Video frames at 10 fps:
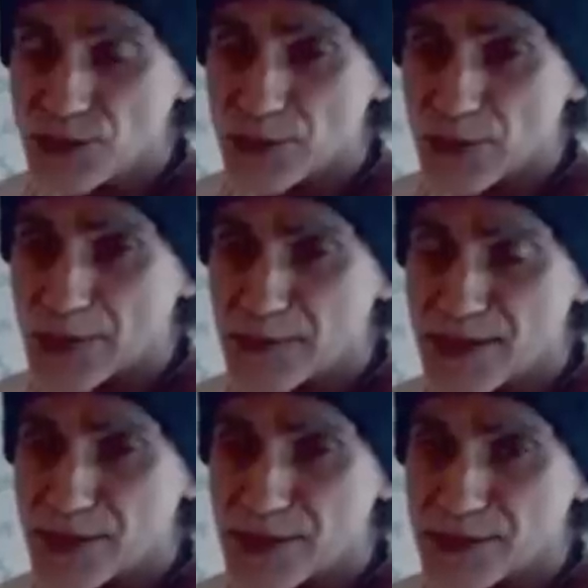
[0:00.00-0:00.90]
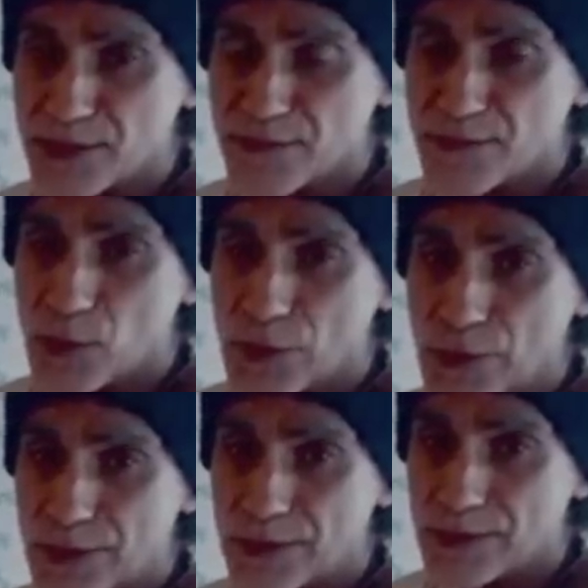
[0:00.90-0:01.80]
in Deuteronomy
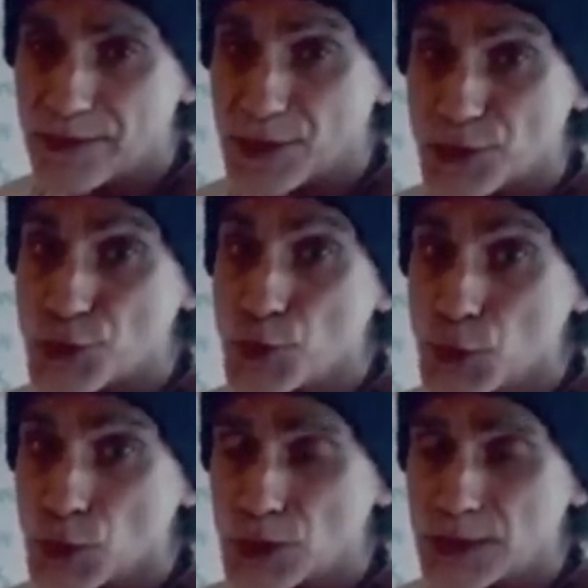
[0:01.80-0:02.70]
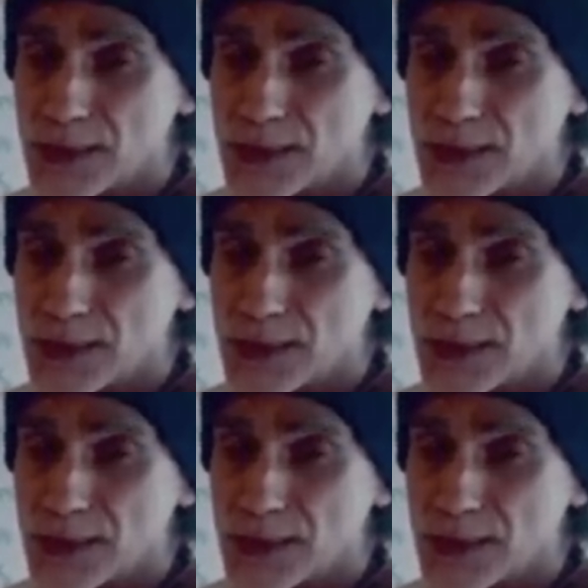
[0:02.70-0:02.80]
32:4, the Tsur,